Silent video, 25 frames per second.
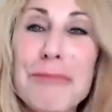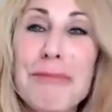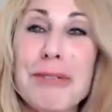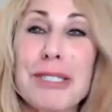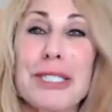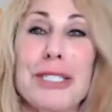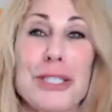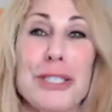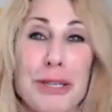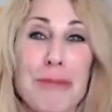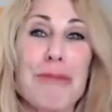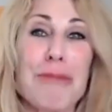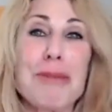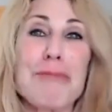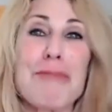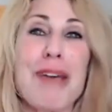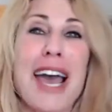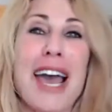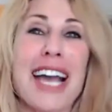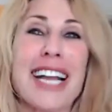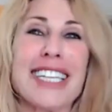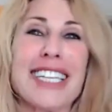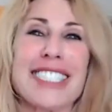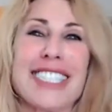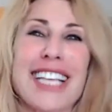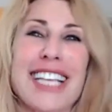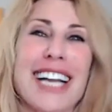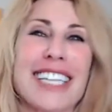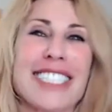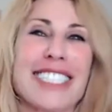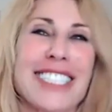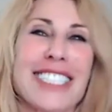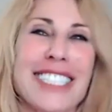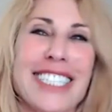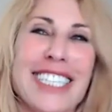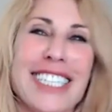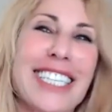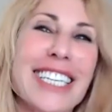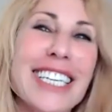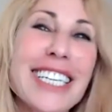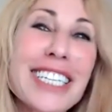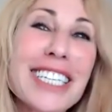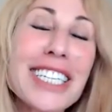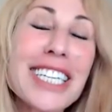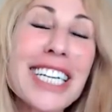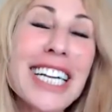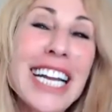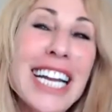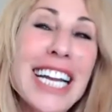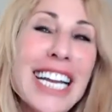But Jimmy Mack is actually
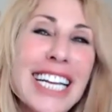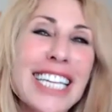here.